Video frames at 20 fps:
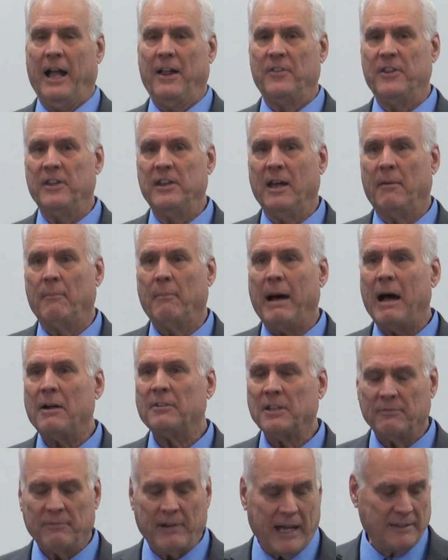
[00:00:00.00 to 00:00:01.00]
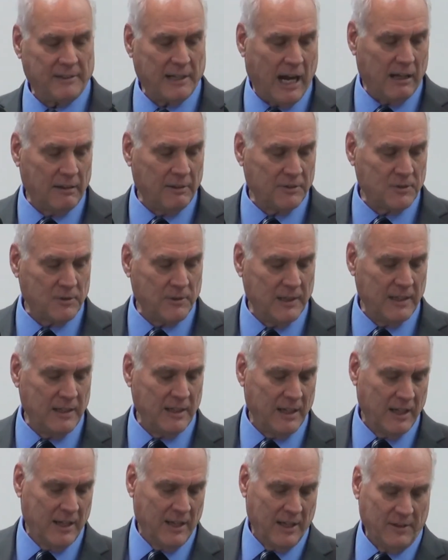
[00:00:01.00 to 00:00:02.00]
the amount of idolatry
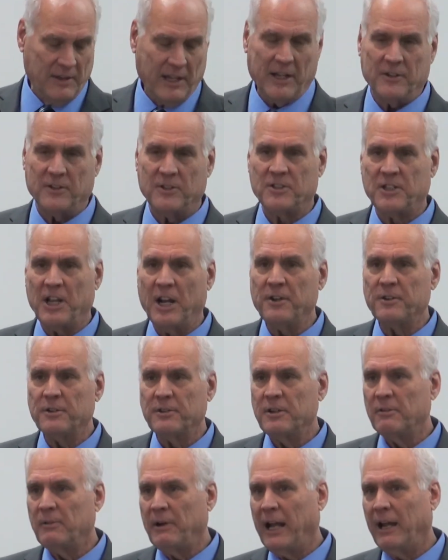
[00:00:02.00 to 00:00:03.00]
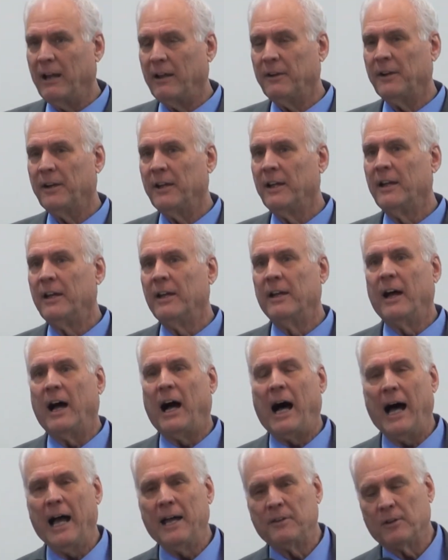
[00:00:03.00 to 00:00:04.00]
that's centered around
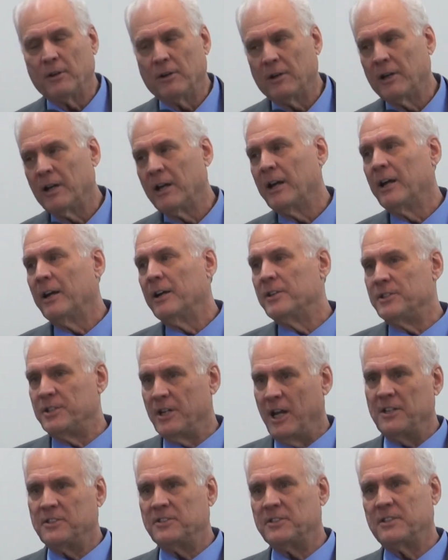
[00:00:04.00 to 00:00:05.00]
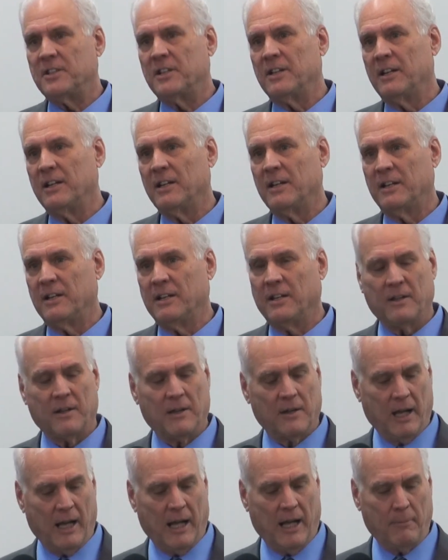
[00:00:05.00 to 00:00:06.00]
either just
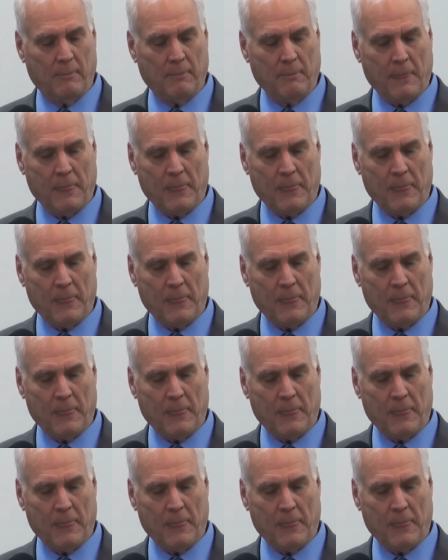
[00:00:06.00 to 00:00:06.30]
um,